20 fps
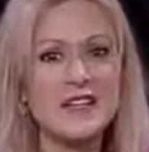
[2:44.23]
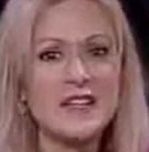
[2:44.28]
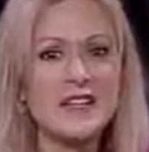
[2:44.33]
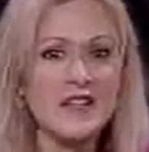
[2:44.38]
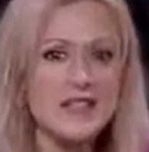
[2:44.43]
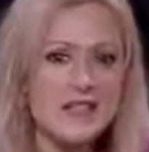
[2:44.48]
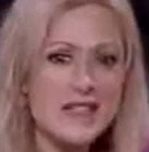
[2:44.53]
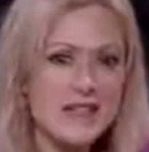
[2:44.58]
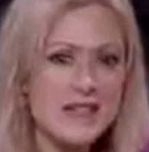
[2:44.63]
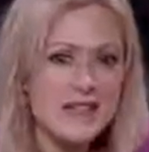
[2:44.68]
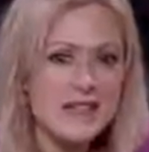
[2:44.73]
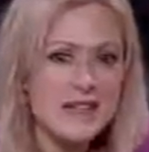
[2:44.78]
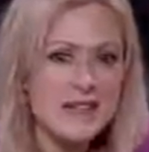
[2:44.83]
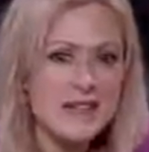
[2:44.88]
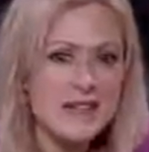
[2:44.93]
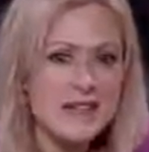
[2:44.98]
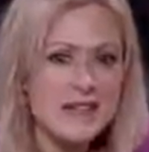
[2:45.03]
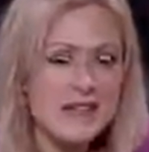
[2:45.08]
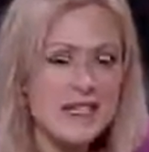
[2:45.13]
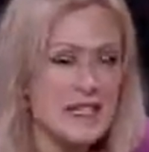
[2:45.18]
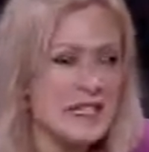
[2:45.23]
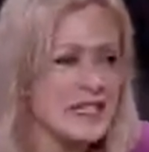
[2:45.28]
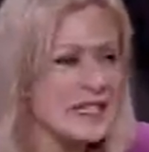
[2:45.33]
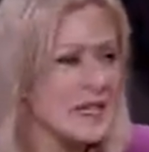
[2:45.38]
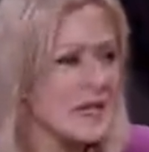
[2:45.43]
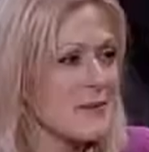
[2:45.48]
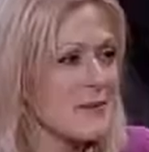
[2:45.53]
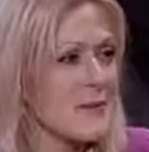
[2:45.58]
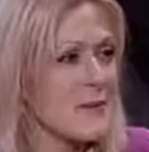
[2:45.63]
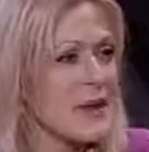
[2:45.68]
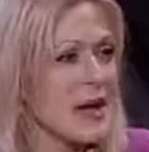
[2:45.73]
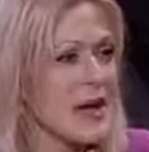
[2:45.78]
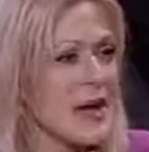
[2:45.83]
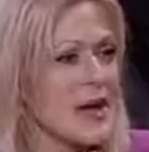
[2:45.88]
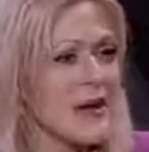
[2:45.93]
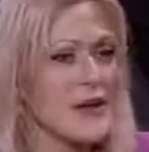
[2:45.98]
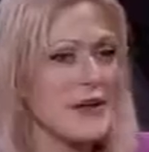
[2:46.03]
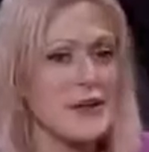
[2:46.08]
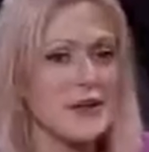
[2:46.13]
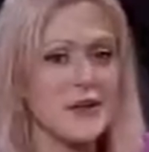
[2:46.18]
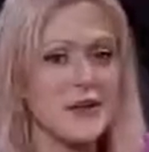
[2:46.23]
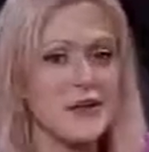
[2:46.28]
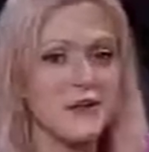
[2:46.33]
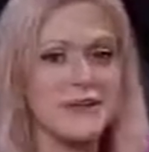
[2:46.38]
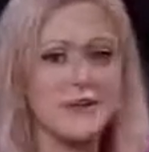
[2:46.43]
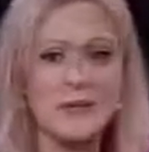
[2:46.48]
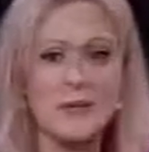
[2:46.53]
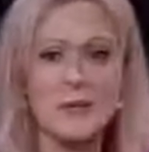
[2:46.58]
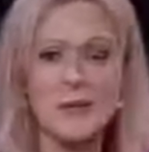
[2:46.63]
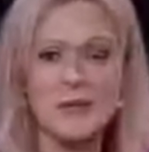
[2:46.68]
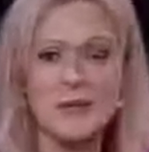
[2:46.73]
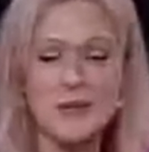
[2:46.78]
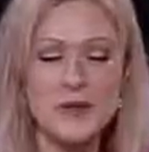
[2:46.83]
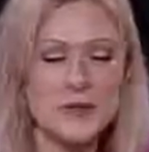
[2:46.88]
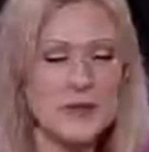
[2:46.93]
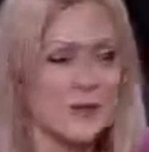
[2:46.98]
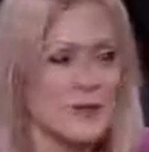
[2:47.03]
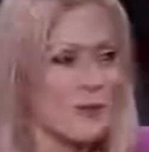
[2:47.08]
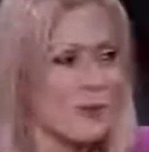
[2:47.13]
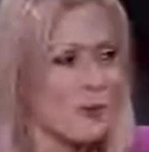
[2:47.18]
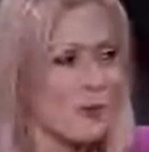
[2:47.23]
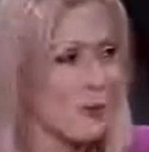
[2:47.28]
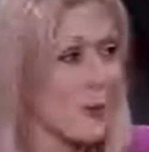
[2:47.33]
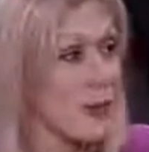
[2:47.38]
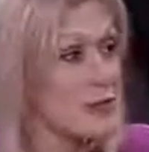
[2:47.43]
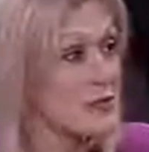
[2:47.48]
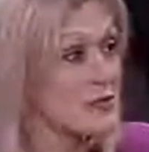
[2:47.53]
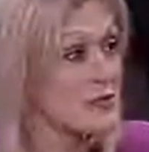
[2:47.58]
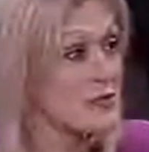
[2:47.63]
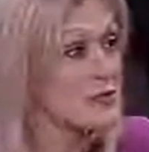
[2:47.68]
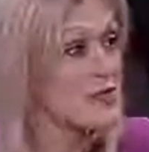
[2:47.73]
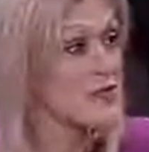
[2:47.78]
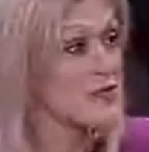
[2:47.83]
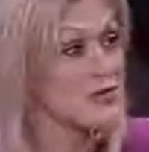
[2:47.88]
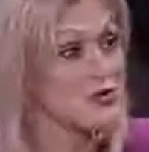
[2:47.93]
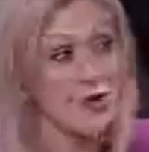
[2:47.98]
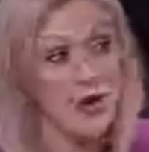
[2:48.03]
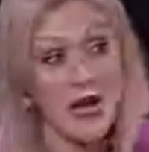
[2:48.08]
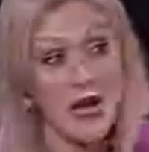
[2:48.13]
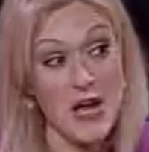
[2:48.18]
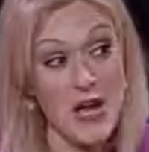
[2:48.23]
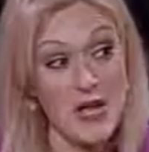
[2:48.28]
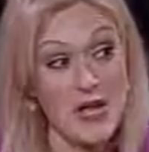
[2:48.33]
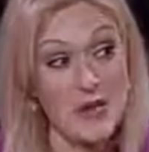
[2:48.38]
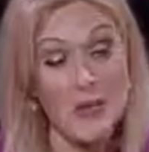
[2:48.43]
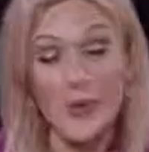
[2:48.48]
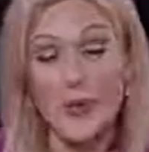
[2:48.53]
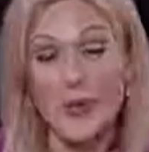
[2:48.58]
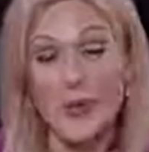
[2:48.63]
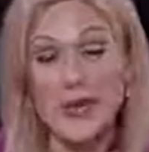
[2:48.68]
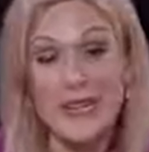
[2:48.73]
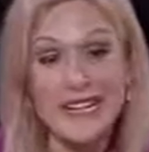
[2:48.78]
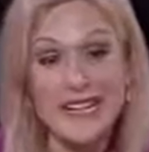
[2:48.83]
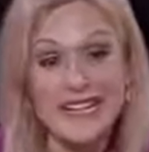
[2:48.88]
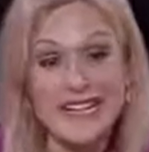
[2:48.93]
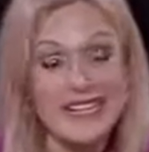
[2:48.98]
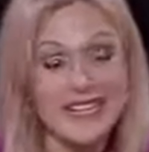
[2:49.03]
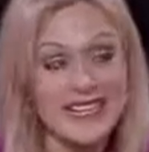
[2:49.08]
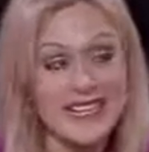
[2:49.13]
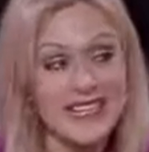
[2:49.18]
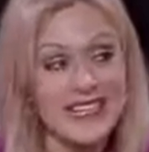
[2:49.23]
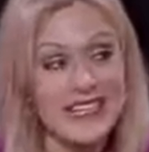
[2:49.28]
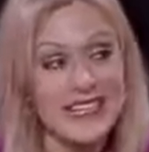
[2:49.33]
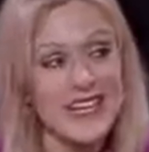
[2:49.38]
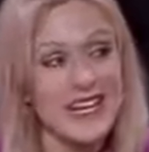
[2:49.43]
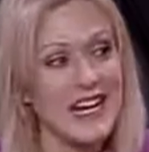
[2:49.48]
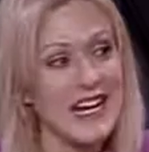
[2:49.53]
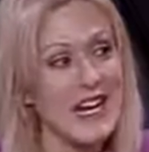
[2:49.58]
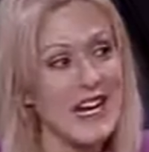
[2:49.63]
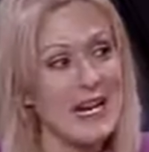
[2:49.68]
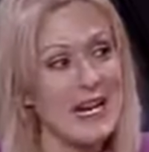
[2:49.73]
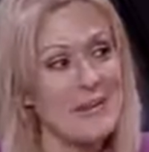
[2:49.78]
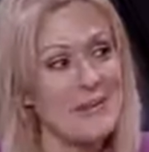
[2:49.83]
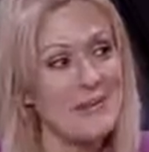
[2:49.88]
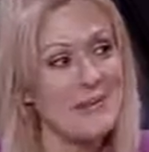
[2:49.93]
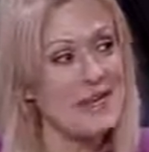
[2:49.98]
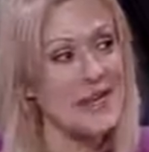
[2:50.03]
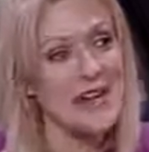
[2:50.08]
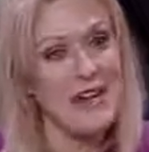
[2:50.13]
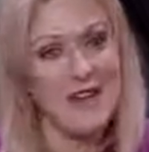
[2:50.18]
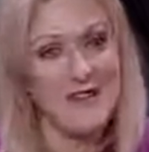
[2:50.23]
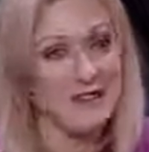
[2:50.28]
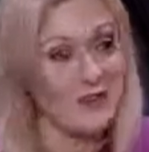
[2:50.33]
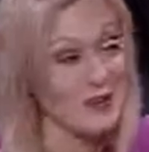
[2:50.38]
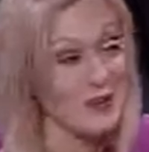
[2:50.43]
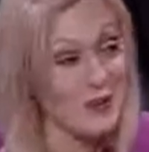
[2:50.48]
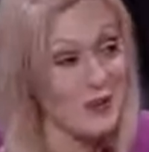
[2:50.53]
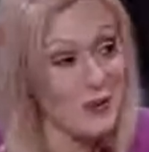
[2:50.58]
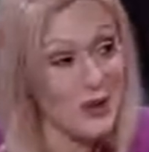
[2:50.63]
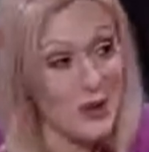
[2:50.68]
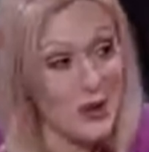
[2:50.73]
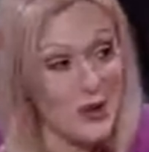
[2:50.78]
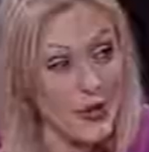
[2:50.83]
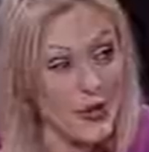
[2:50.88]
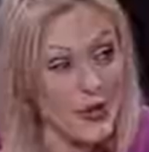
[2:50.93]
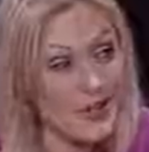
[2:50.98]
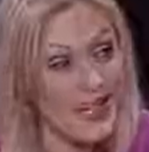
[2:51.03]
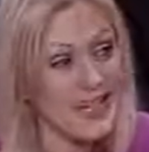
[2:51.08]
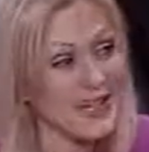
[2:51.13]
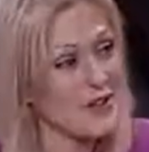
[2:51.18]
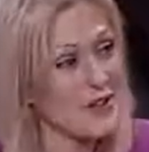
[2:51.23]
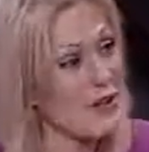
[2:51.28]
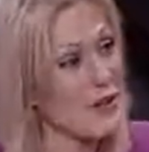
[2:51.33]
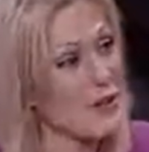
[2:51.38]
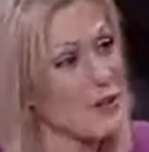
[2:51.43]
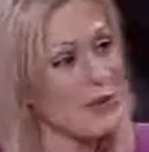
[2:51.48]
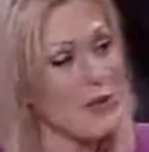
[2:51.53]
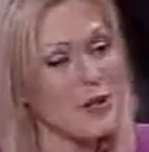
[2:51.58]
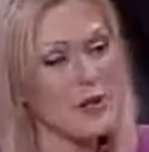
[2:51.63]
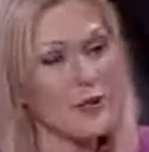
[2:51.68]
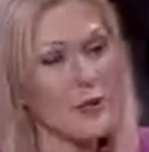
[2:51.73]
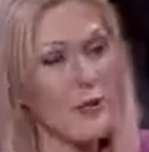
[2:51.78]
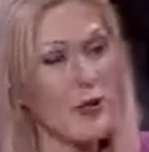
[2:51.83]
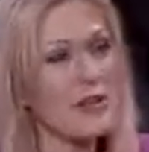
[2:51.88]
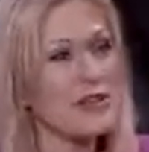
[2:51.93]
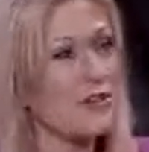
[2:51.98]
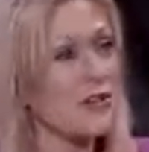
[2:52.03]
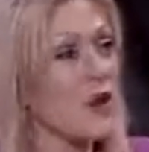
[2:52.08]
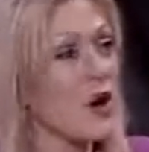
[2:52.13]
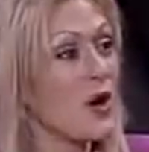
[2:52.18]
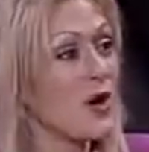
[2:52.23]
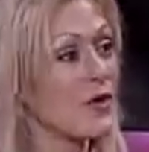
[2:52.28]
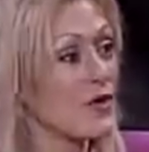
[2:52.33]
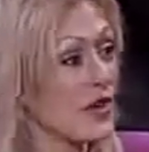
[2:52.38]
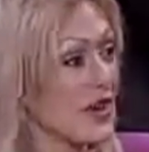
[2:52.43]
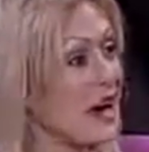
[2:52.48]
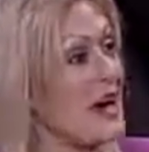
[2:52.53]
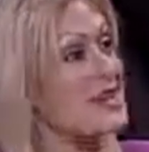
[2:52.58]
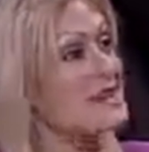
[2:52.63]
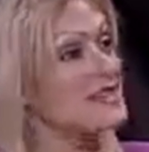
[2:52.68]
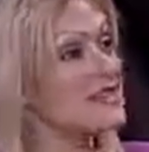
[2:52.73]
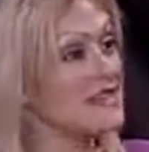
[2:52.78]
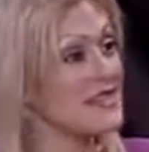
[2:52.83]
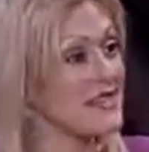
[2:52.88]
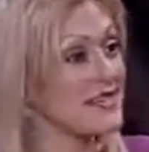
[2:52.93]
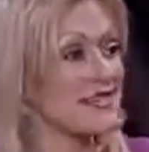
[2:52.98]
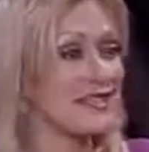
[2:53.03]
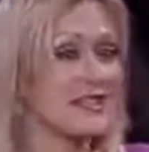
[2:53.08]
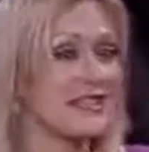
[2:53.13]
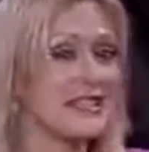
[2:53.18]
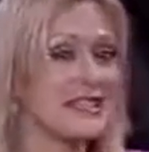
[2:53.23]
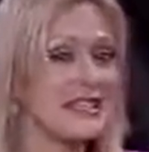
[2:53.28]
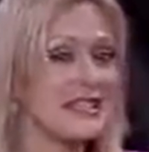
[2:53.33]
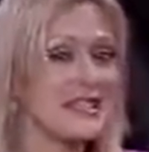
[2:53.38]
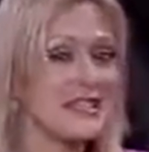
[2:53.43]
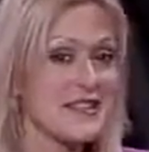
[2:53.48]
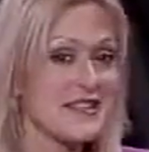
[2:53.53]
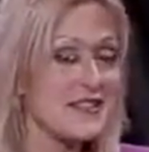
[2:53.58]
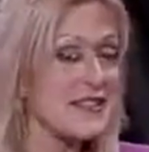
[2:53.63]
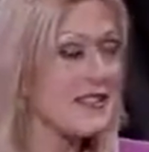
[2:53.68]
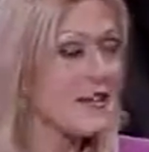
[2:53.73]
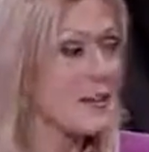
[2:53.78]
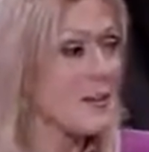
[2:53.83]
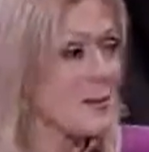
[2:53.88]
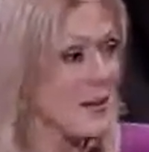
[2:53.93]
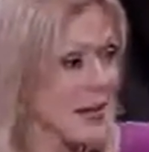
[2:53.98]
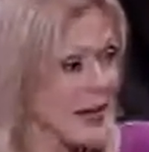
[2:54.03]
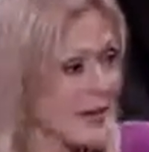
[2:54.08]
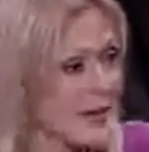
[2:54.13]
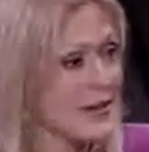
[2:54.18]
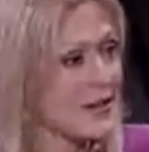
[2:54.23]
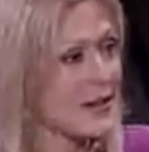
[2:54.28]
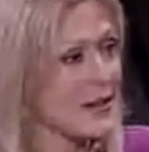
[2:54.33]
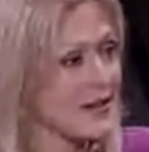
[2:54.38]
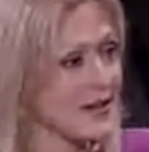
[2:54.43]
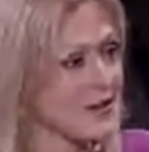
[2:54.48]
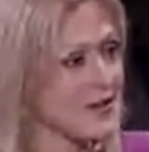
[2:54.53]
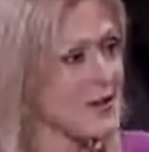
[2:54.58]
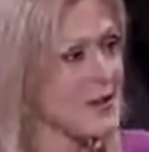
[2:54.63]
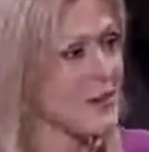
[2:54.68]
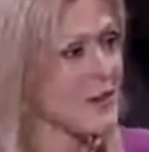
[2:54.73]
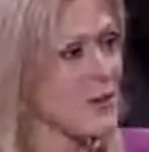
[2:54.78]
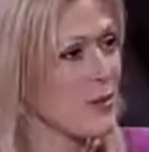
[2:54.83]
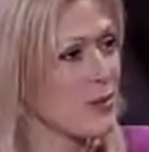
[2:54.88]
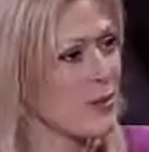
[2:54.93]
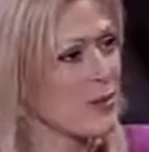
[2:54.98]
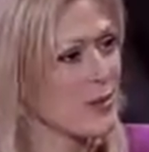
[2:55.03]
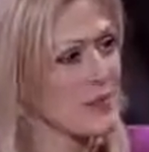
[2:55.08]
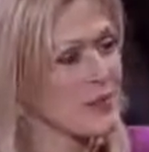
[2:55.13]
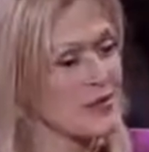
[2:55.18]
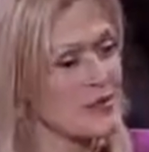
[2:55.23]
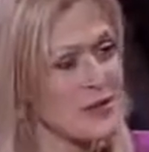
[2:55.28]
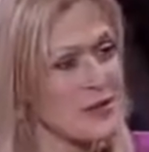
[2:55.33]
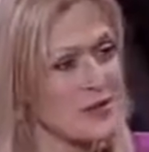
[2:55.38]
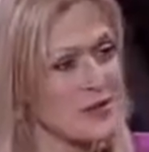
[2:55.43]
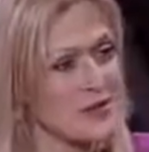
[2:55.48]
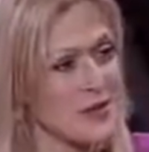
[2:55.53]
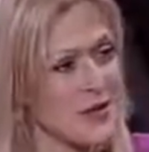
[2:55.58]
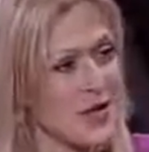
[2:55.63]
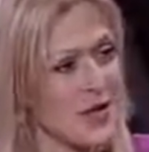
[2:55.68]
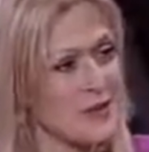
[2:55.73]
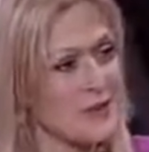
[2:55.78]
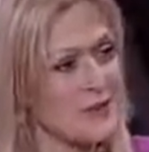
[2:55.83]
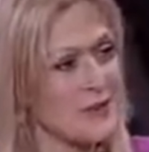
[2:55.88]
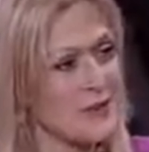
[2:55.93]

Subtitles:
Give us an example how, you know, if somebody wants to try organic, they have a little garden at home, what are the kinds of things that they need to think about as they're preparing to do that?